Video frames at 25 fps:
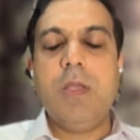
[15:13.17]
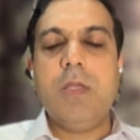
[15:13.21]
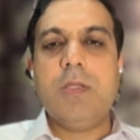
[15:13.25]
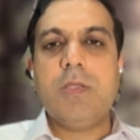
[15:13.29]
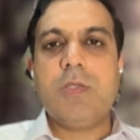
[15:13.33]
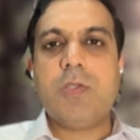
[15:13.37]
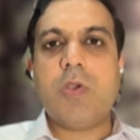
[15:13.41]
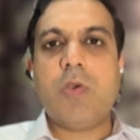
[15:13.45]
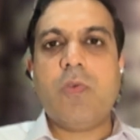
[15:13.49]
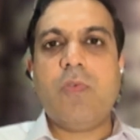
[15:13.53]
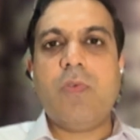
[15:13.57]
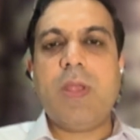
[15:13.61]

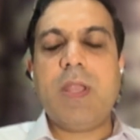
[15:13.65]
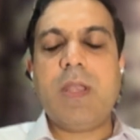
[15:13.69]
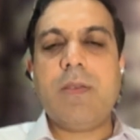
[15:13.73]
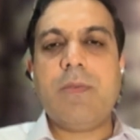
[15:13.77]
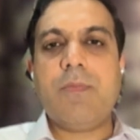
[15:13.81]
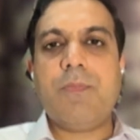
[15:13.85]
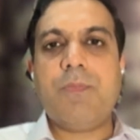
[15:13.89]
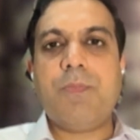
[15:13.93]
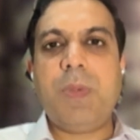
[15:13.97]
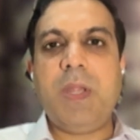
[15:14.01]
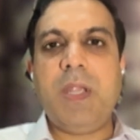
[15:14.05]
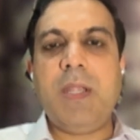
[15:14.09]
So
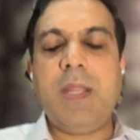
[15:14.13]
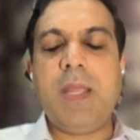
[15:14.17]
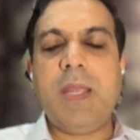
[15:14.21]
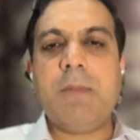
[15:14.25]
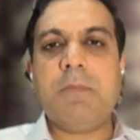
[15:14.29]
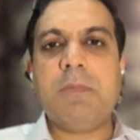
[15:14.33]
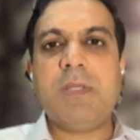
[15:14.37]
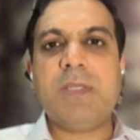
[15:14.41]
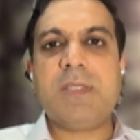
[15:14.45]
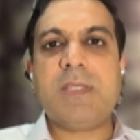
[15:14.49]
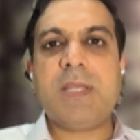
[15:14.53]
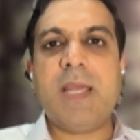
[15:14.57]
when
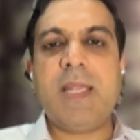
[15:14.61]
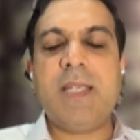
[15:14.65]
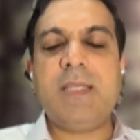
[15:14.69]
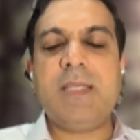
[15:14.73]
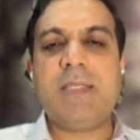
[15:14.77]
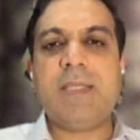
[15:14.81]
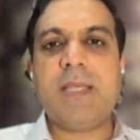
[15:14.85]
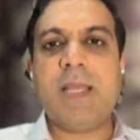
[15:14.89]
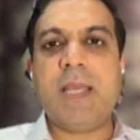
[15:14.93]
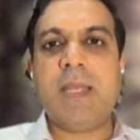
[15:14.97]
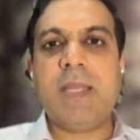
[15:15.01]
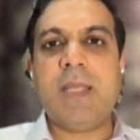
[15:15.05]
PDM
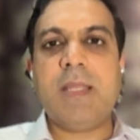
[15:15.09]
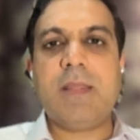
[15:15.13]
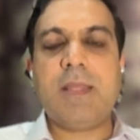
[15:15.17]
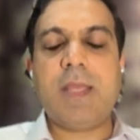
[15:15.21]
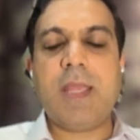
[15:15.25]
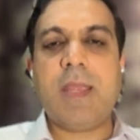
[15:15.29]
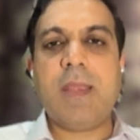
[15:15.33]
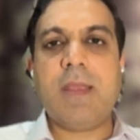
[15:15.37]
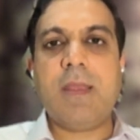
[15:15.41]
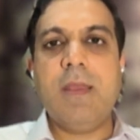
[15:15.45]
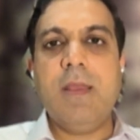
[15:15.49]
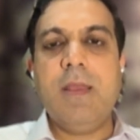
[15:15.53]
decides
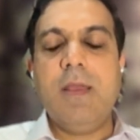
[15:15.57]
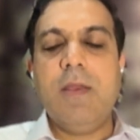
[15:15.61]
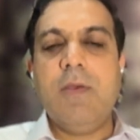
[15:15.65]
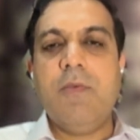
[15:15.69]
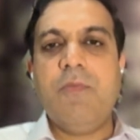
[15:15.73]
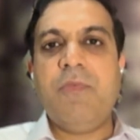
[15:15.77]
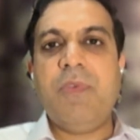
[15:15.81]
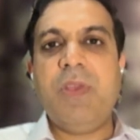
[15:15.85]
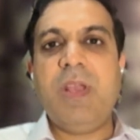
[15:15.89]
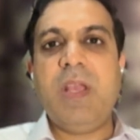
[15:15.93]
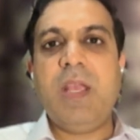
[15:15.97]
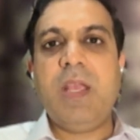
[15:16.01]
anything,
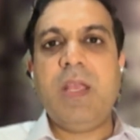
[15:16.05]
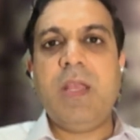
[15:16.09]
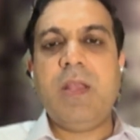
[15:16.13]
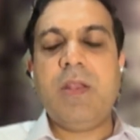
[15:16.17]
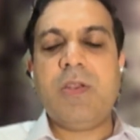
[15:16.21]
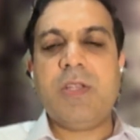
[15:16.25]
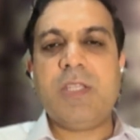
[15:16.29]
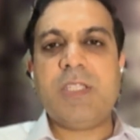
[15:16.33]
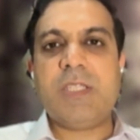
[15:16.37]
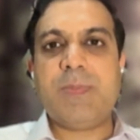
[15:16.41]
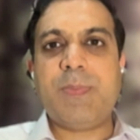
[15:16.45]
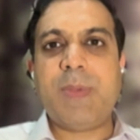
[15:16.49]
we
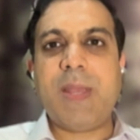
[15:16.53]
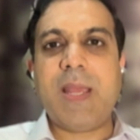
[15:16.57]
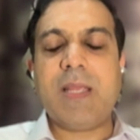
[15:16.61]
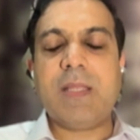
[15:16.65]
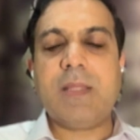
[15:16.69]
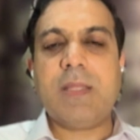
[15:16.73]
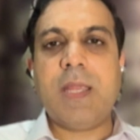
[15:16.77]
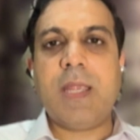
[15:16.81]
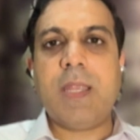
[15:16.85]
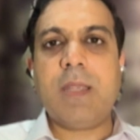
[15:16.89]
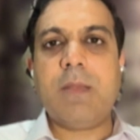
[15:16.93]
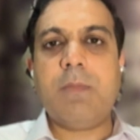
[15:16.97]

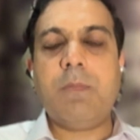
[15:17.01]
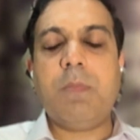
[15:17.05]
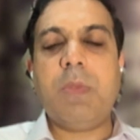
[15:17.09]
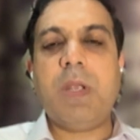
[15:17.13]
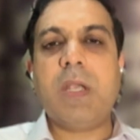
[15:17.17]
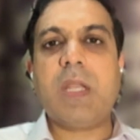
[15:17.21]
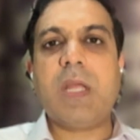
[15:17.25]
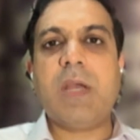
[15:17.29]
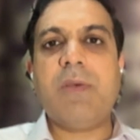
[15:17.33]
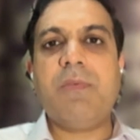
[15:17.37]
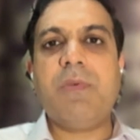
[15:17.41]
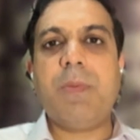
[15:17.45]
respect that,
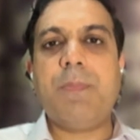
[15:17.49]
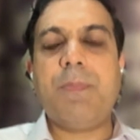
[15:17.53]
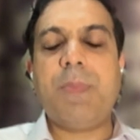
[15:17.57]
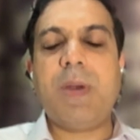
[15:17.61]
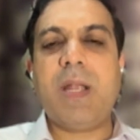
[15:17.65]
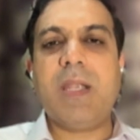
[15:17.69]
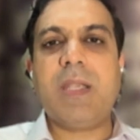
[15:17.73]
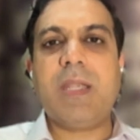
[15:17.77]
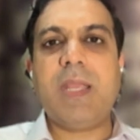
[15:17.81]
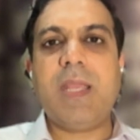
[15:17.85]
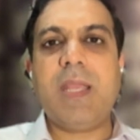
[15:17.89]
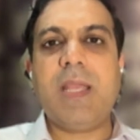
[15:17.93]
but our
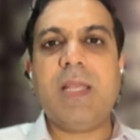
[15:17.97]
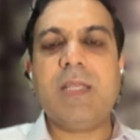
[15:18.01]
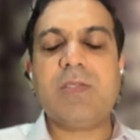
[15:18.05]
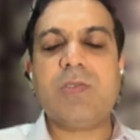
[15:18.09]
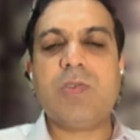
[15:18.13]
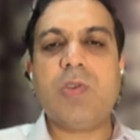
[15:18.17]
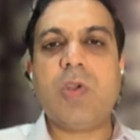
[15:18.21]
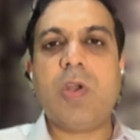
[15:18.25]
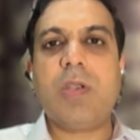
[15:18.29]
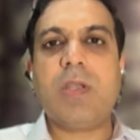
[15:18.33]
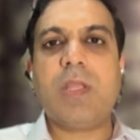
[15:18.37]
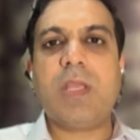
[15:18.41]
party has
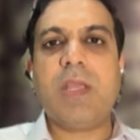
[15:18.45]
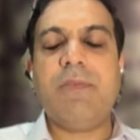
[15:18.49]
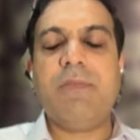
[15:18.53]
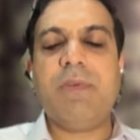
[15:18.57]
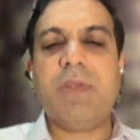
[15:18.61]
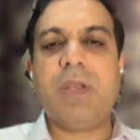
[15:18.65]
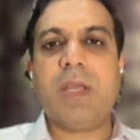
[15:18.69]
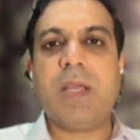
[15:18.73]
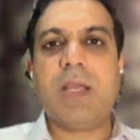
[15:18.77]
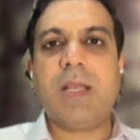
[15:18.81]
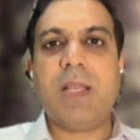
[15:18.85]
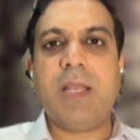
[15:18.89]
not
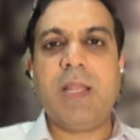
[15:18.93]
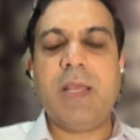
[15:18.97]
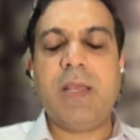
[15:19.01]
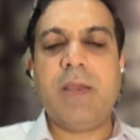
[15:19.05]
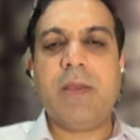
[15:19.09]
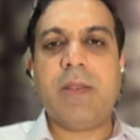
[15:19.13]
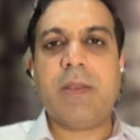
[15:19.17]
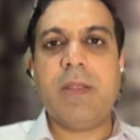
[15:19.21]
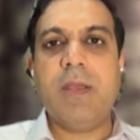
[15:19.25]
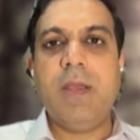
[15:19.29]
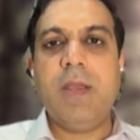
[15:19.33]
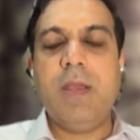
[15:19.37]
given a
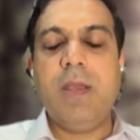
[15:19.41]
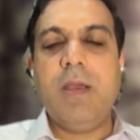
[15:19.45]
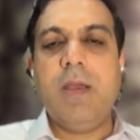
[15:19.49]
clear